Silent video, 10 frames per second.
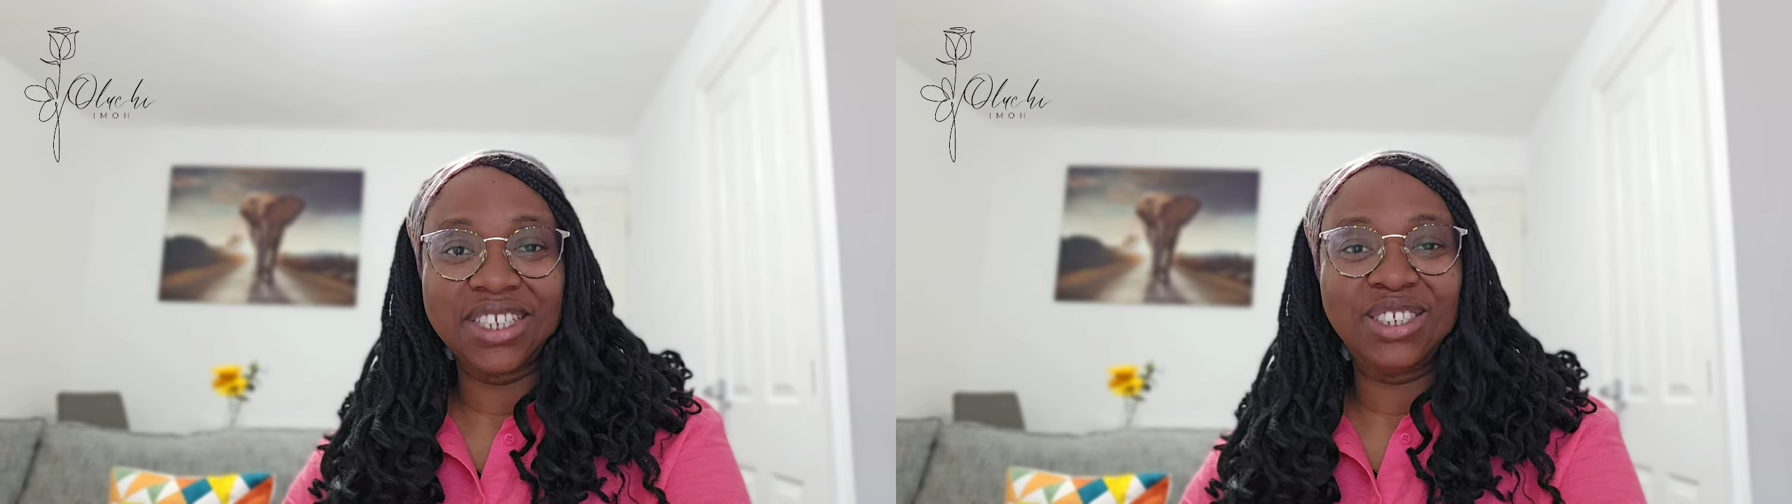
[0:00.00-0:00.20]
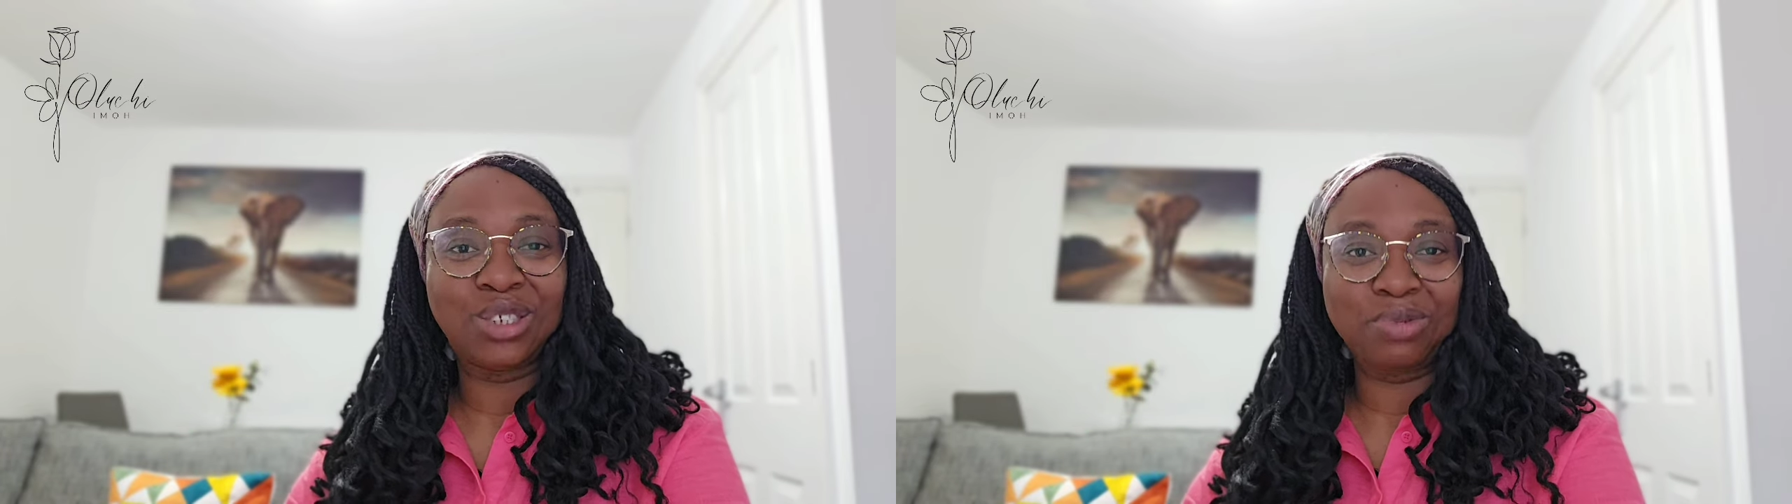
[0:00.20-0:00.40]

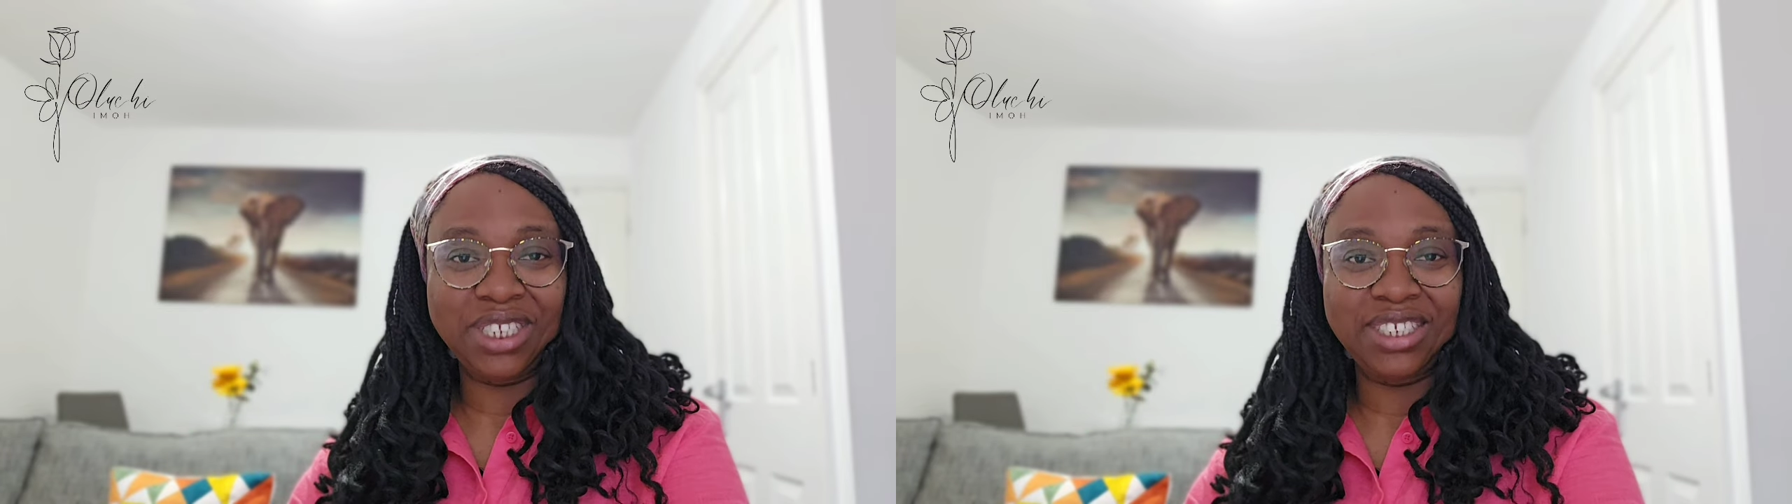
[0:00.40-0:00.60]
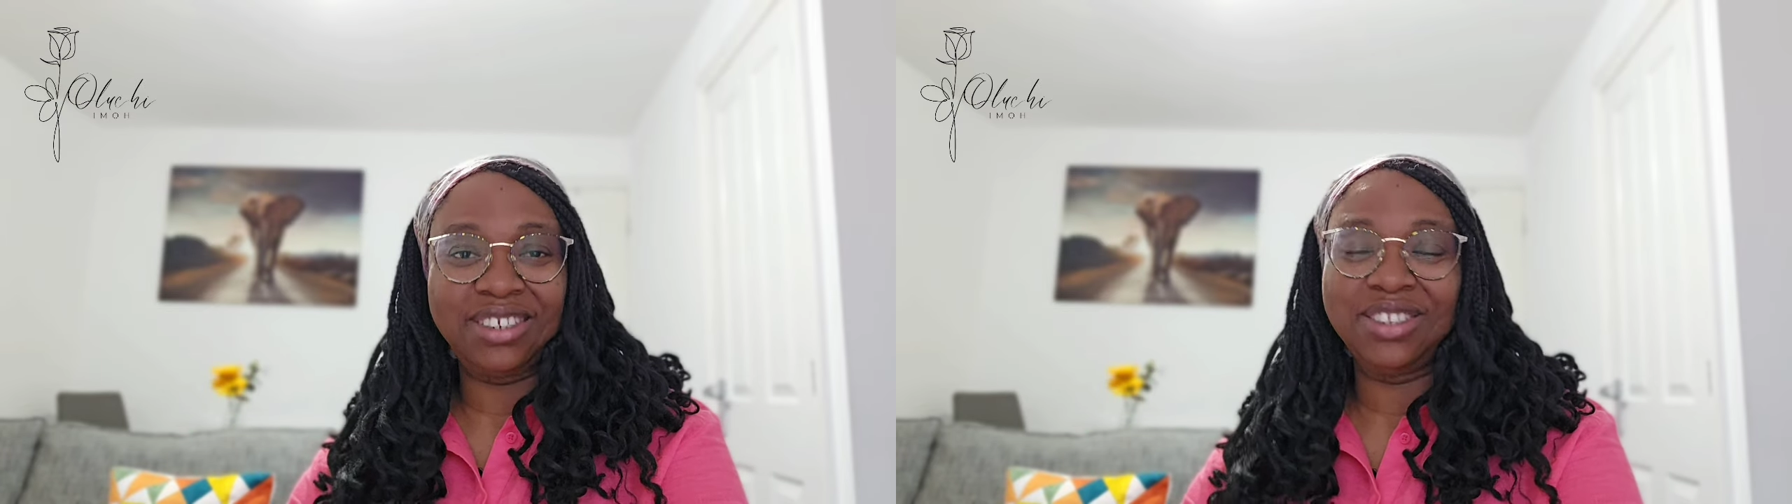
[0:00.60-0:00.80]
in
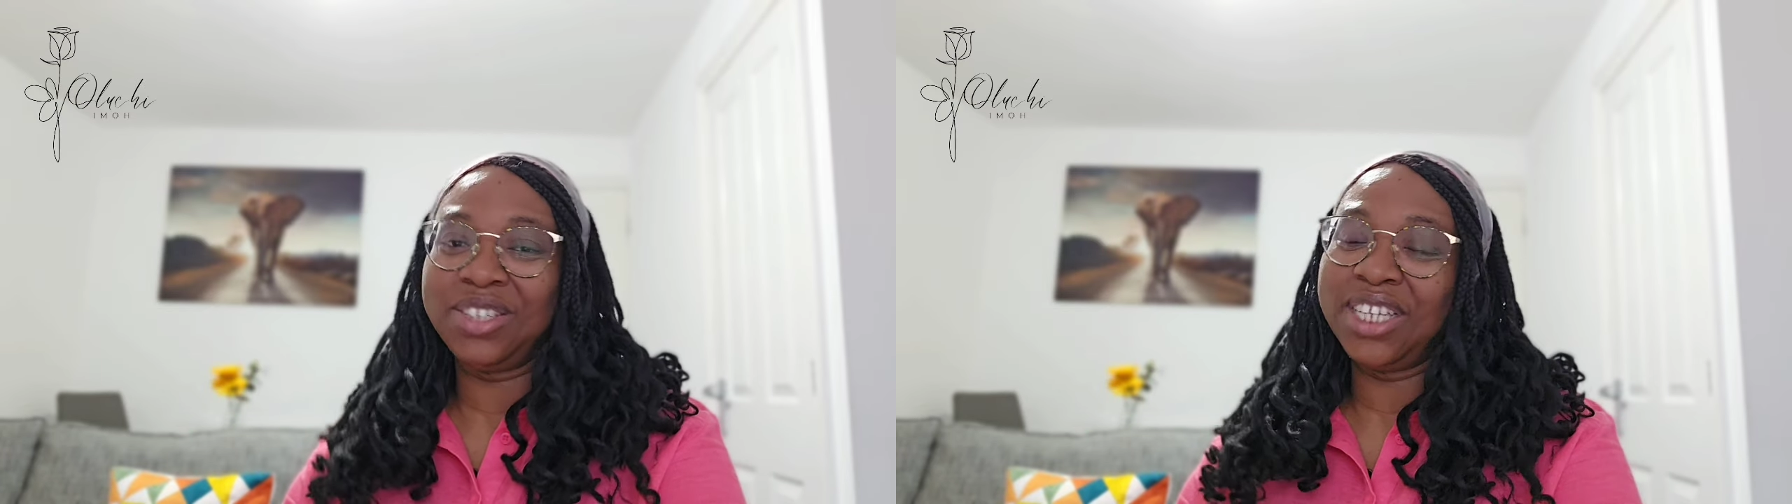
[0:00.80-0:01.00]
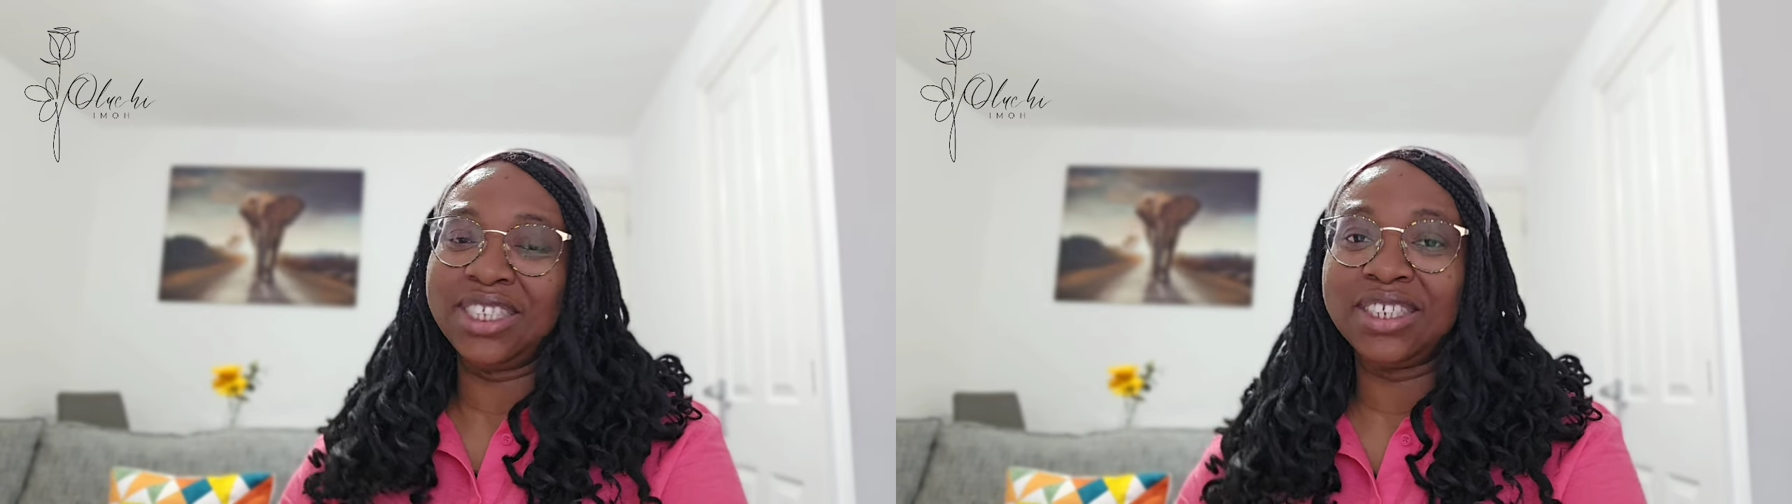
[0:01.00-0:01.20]
Swindon, the
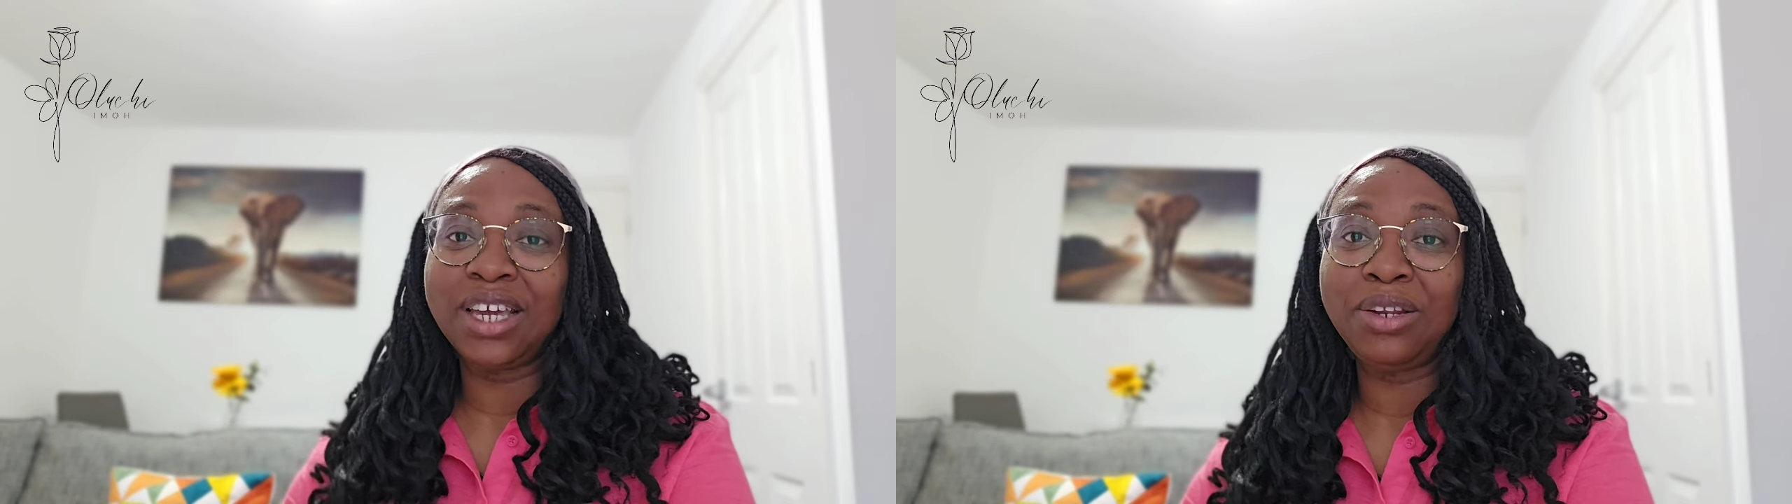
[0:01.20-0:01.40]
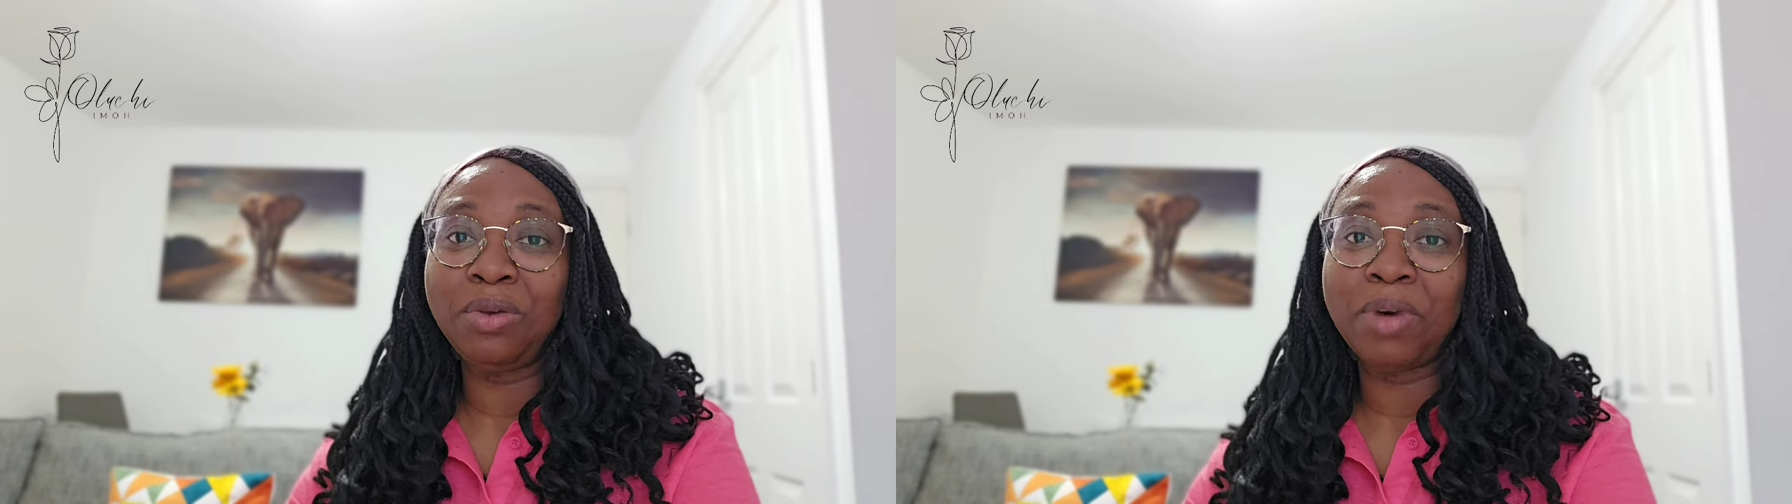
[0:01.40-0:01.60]
United
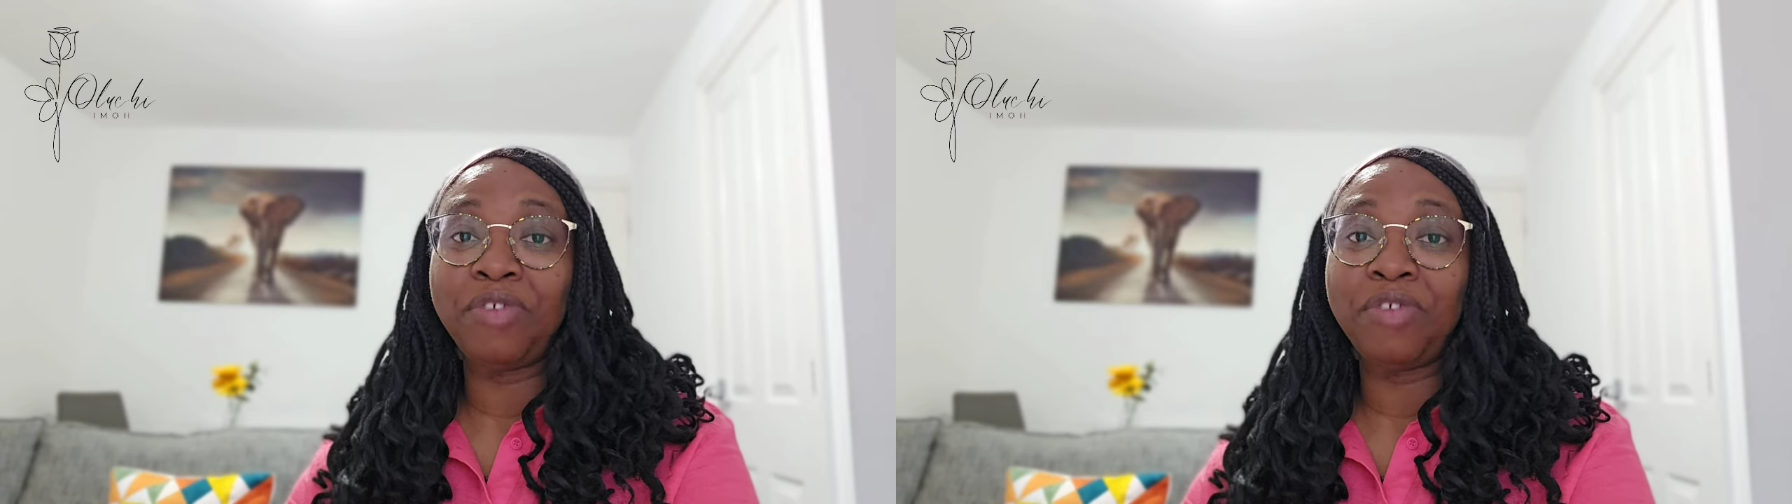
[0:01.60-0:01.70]
Kingdom.